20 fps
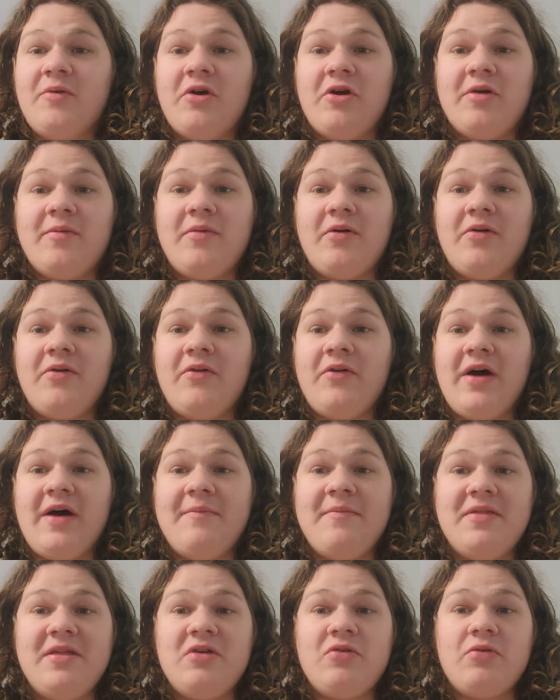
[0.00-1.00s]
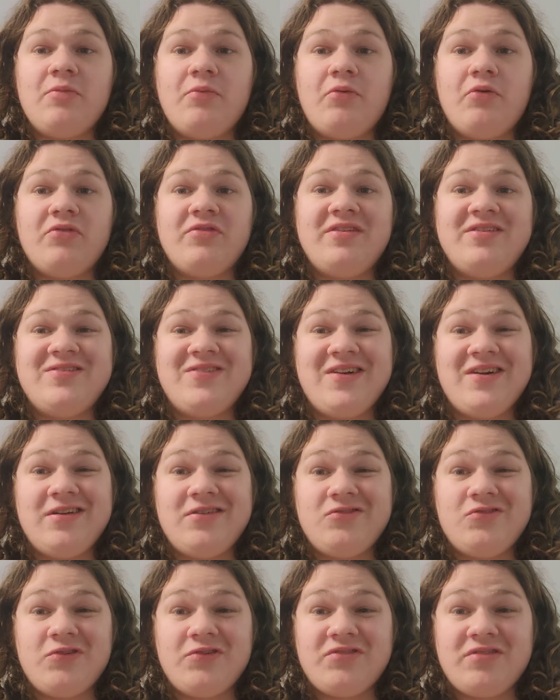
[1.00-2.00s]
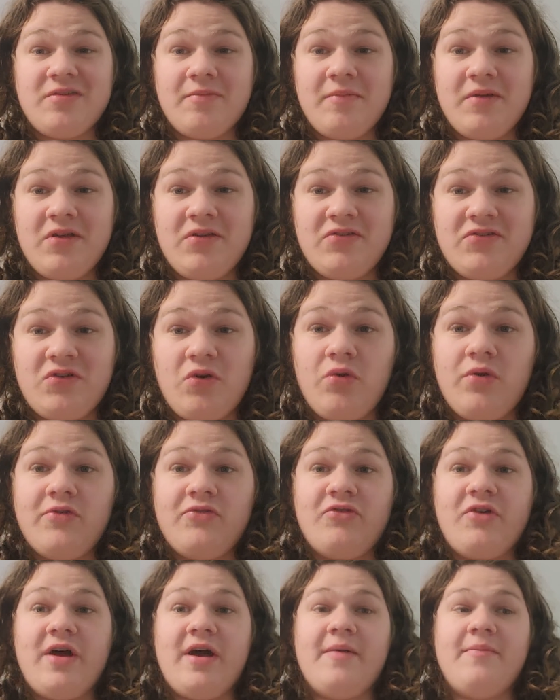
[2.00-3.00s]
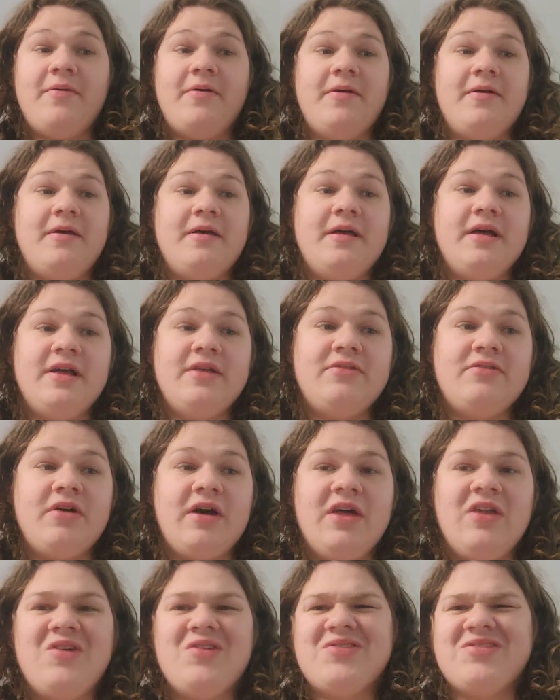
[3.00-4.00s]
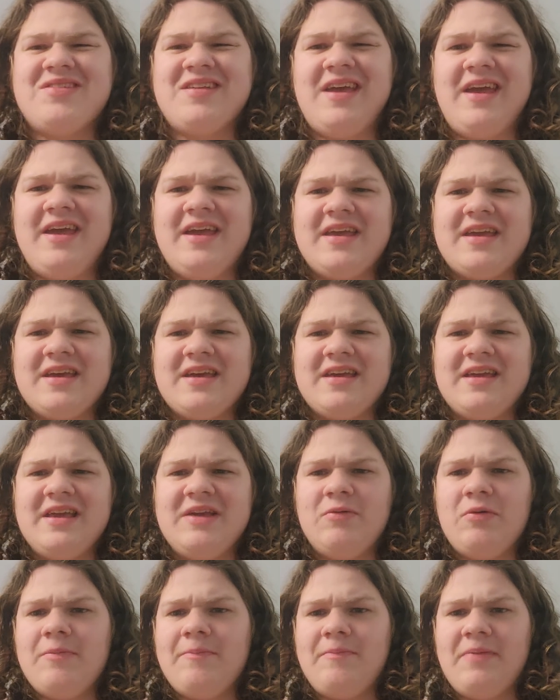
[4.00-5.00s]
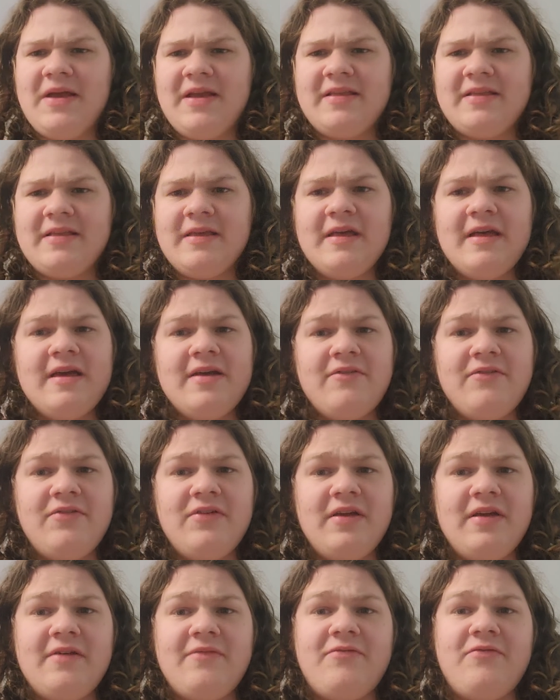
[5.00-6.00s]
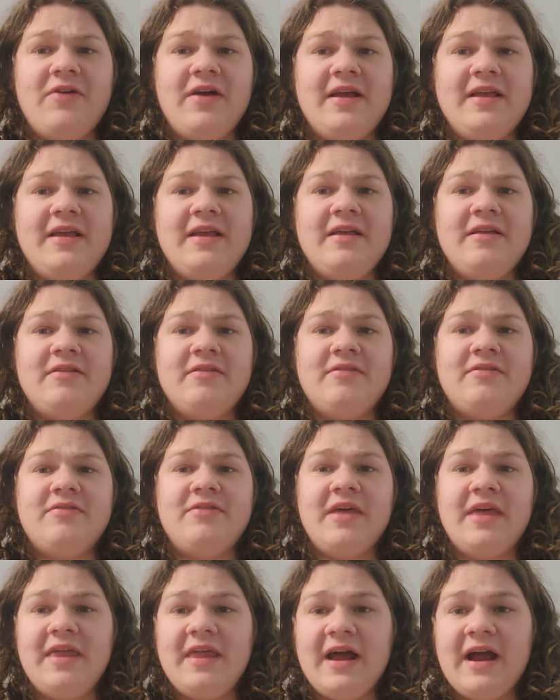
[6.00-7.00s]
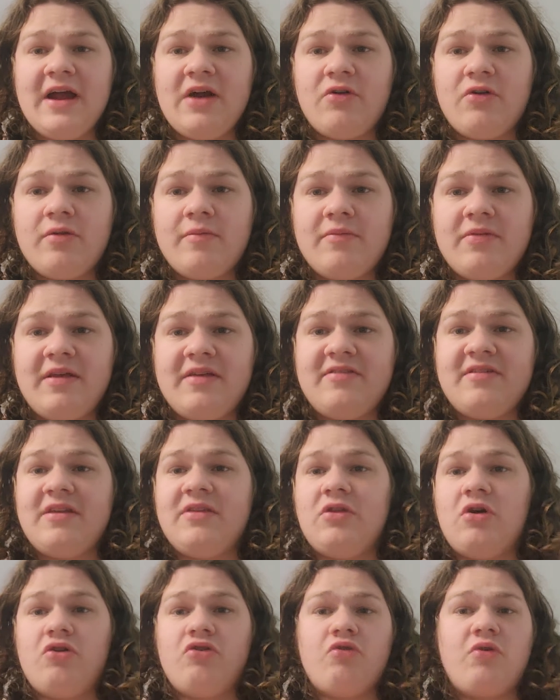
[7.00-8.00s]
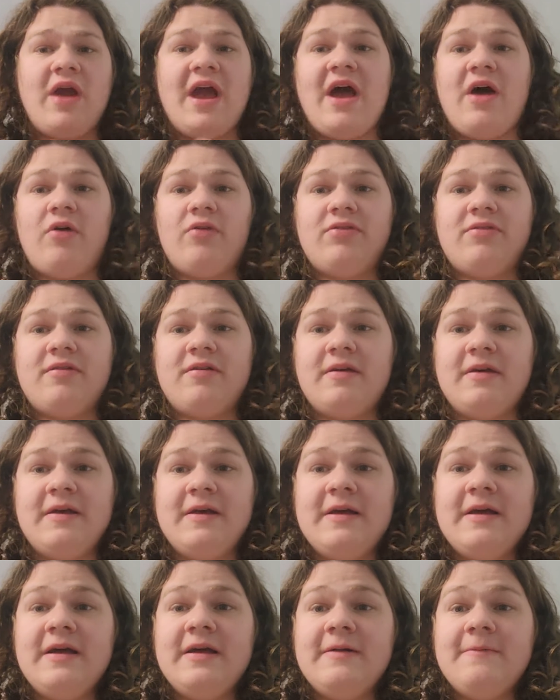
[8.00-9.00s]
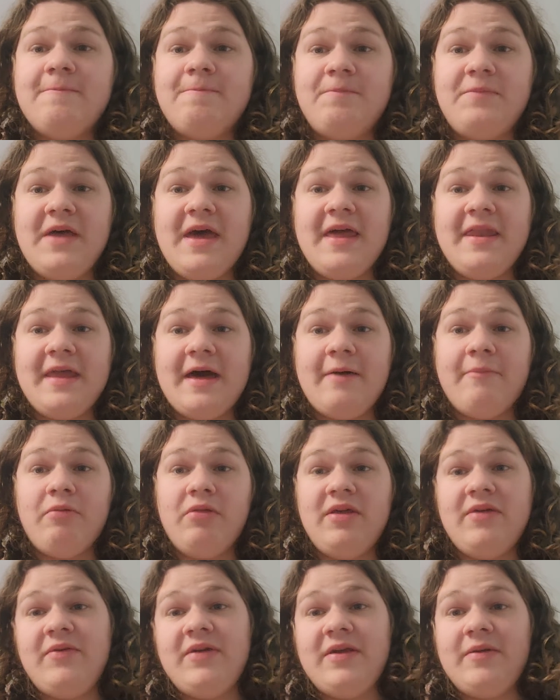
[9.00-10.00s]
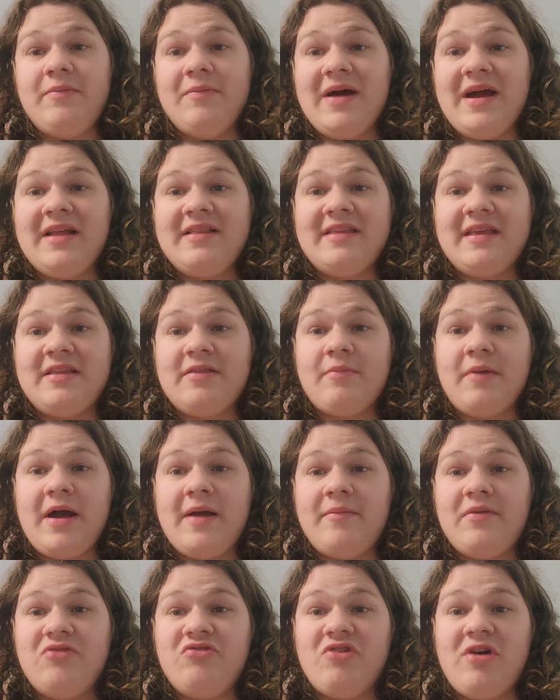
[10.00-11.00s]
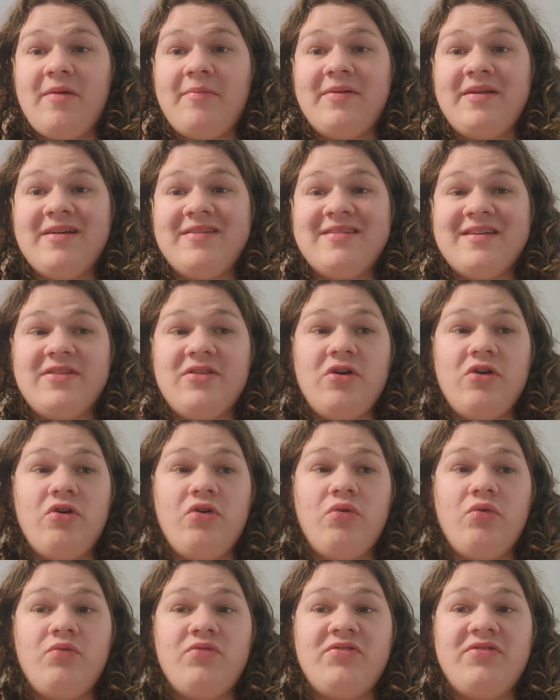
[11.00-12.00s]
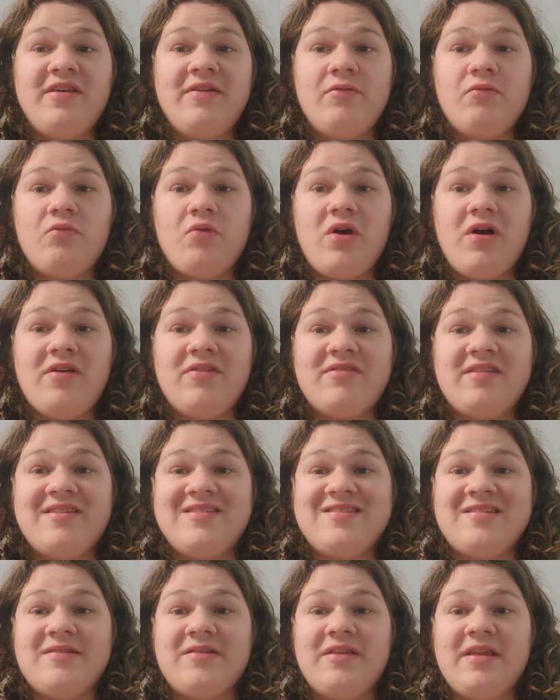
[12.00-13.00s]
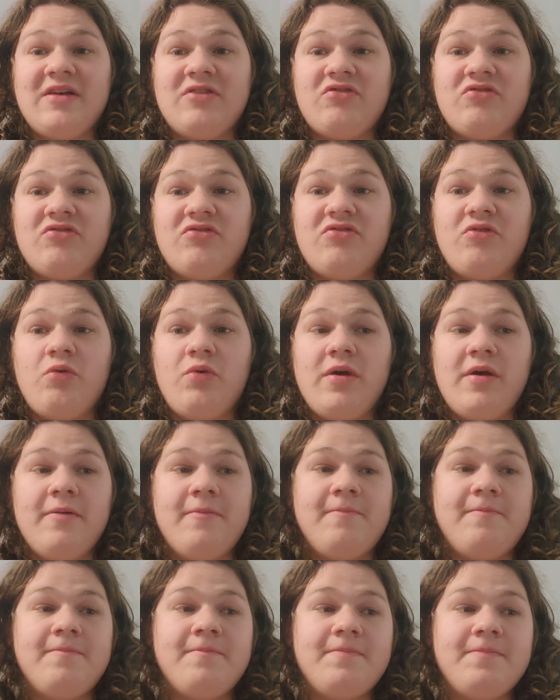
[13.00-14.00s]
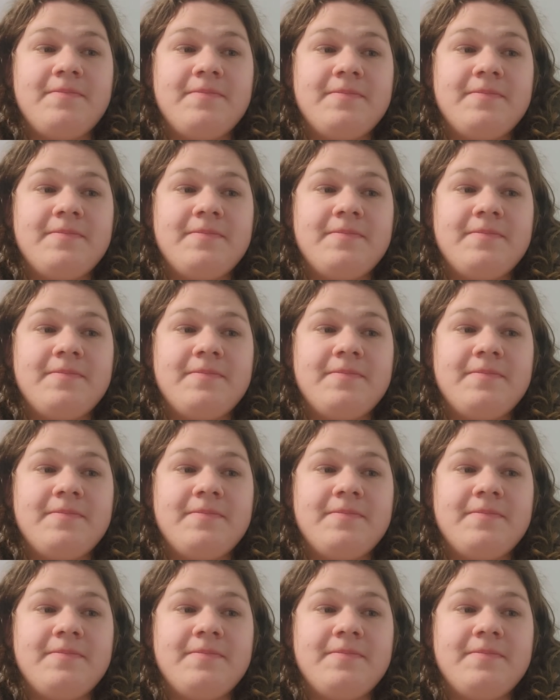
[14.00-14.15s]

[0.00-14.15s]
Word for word: Jim Harbaugh, I've been hearing reports he's very interested in the Minnesota job. So I don't think he would pick, if Vikings didn't hire him, they said, no, you're out. Then I believe he might take the Miami job because I know Stephen Ross has some connections to him.